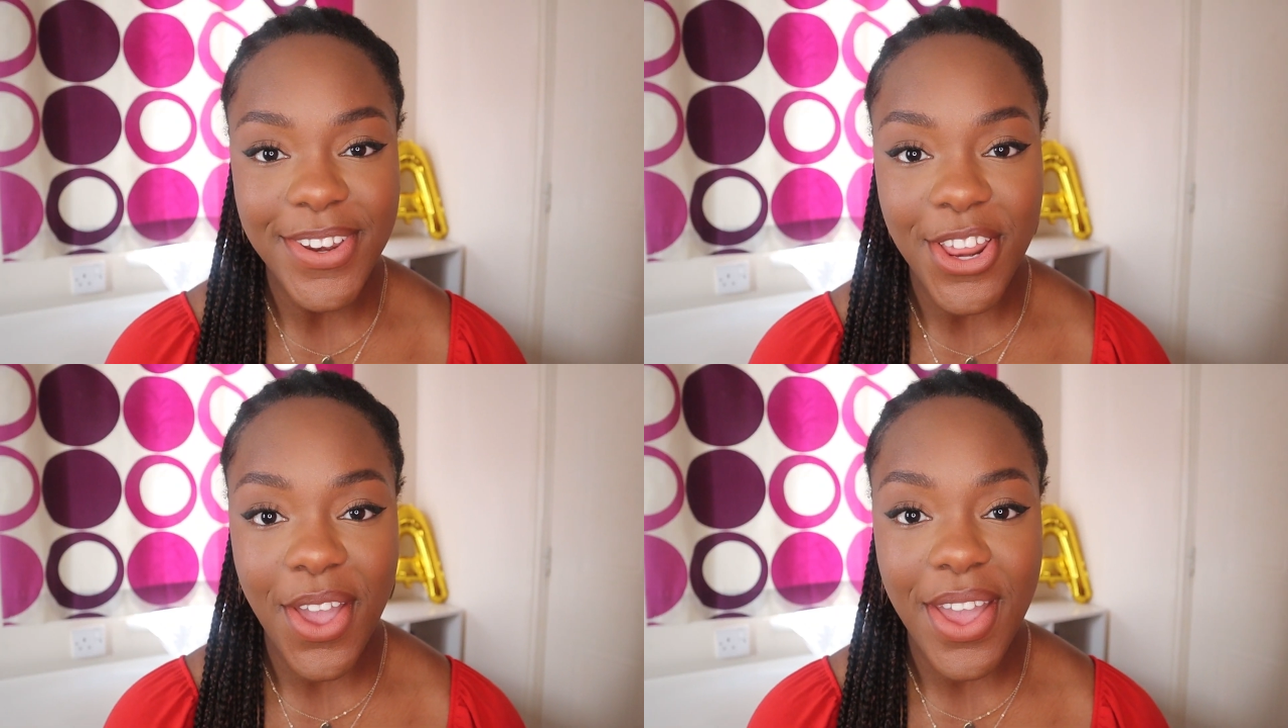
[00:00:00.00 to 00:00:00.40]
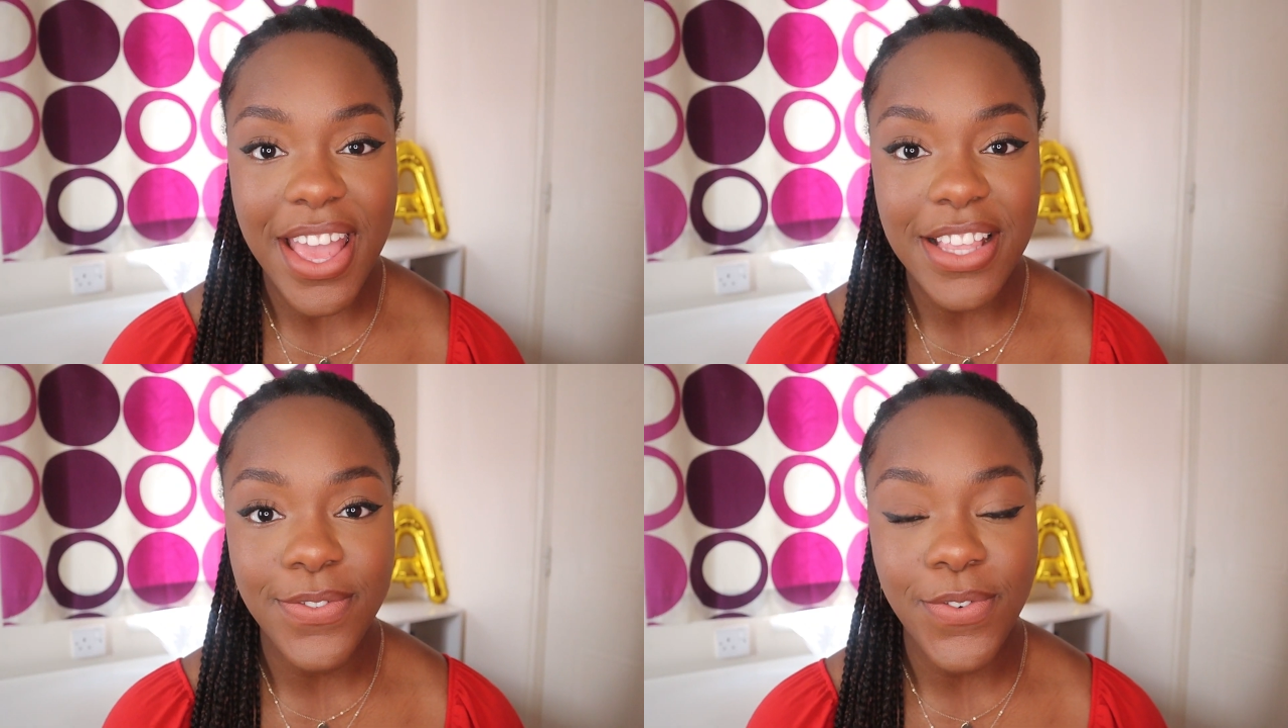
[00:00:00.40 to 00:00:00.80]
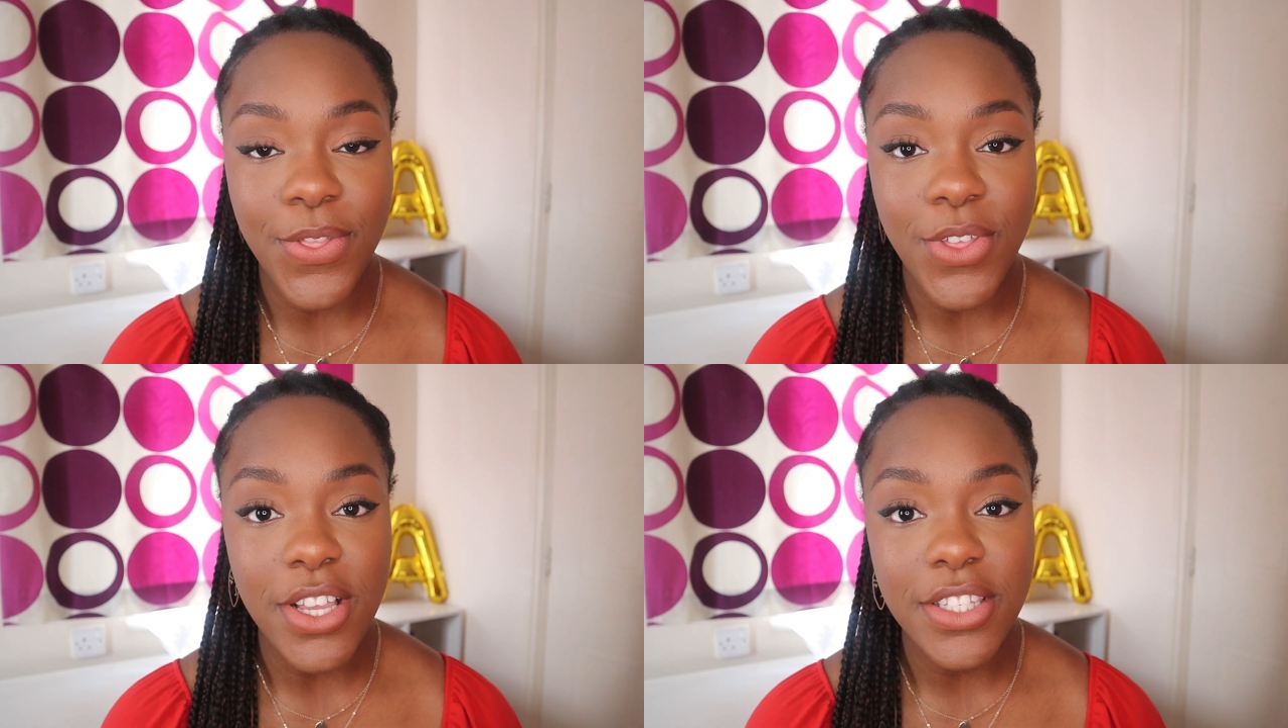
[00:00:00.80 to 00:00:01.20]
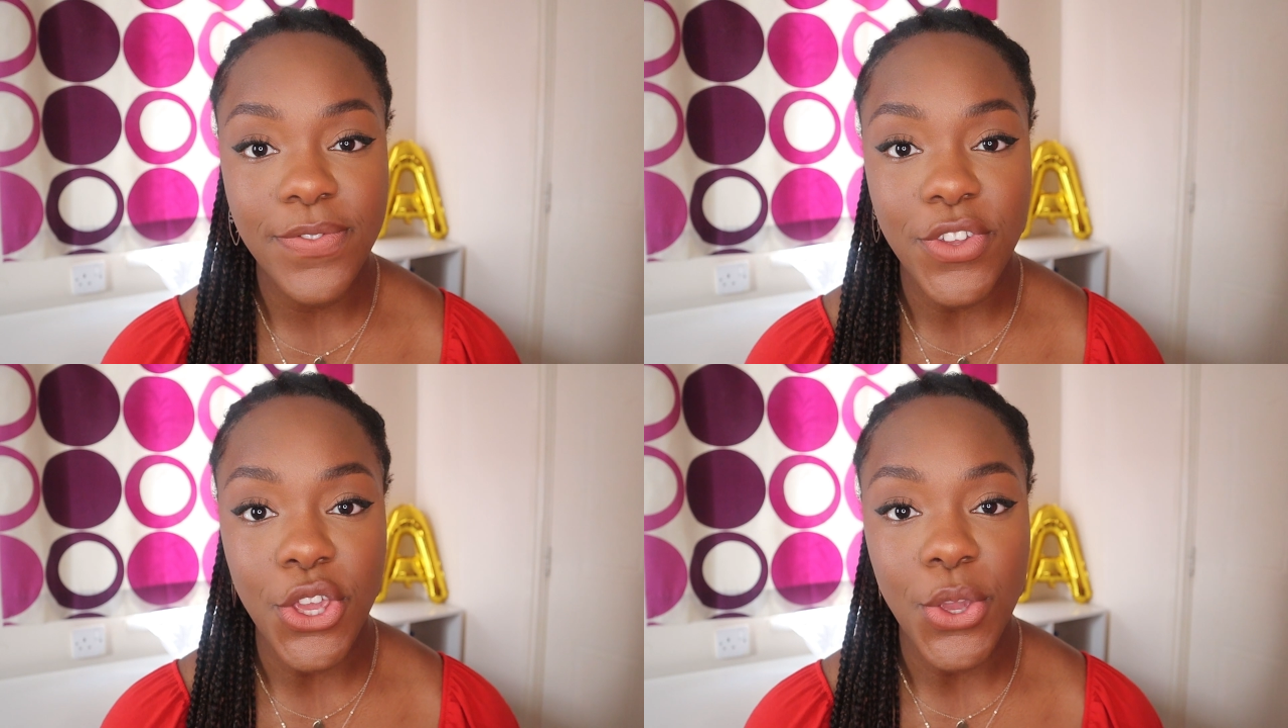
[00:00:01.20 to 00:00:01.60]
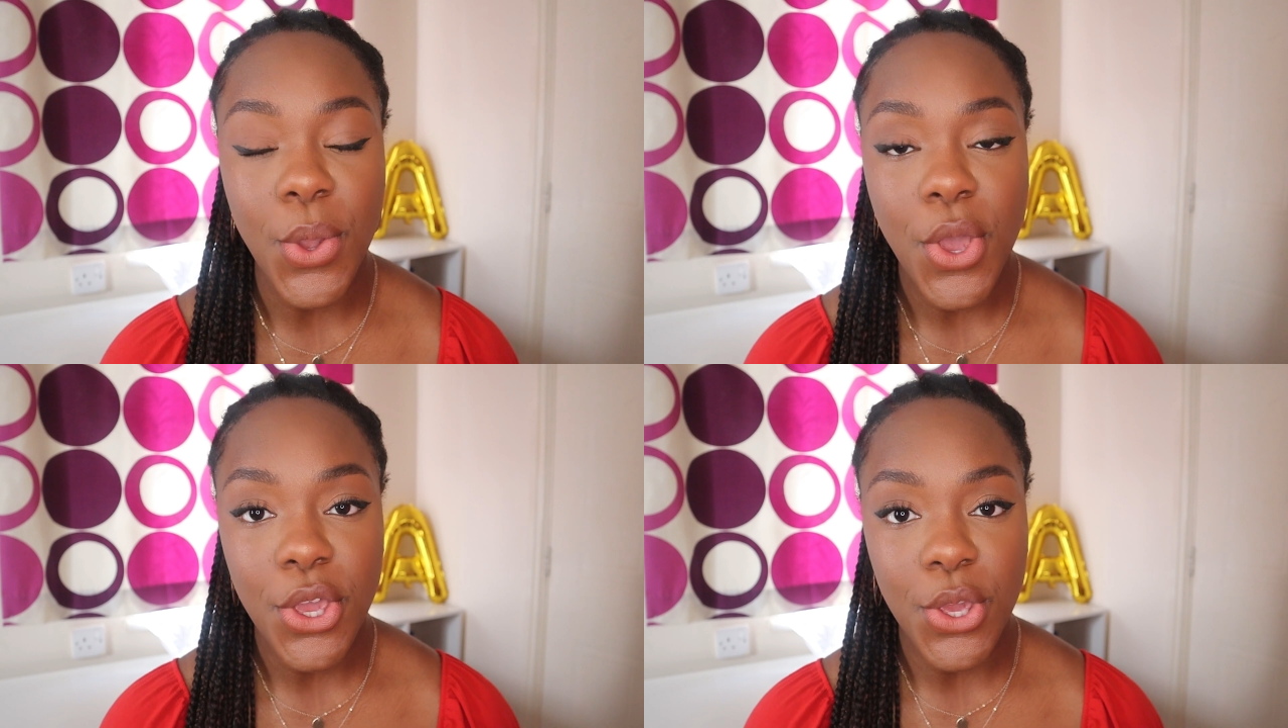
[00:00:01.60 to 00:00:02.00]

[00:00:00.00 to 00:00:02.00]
video is for those of you